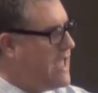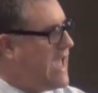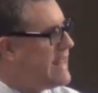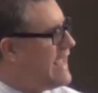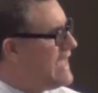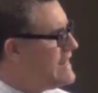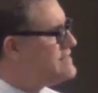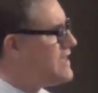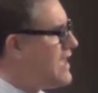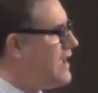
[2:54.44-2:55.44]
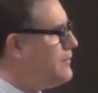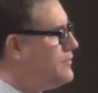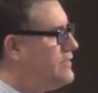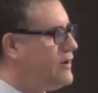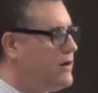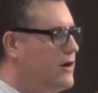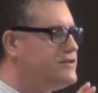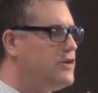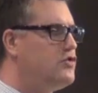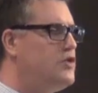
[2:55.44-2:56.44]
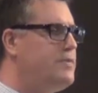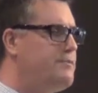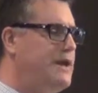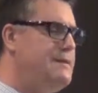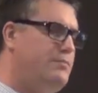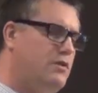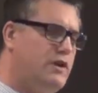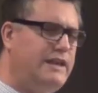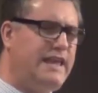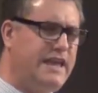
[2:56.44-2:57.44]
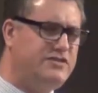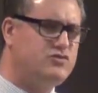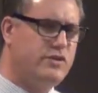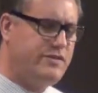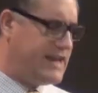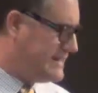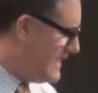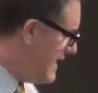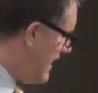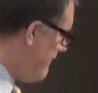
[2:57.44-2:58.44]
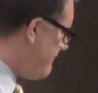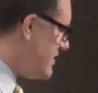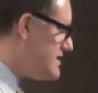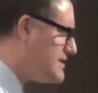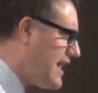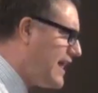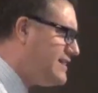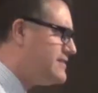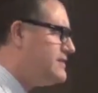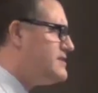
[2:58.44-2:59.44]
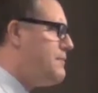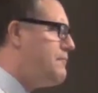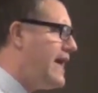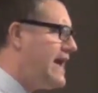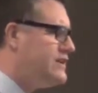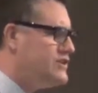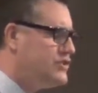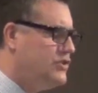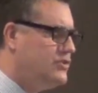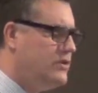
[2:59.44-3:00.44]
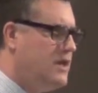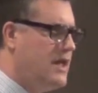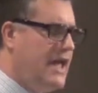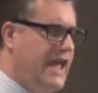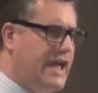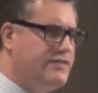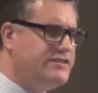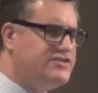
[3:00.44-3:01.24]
And anytime there is a group of people in history that de-emphasizes the magnitude and the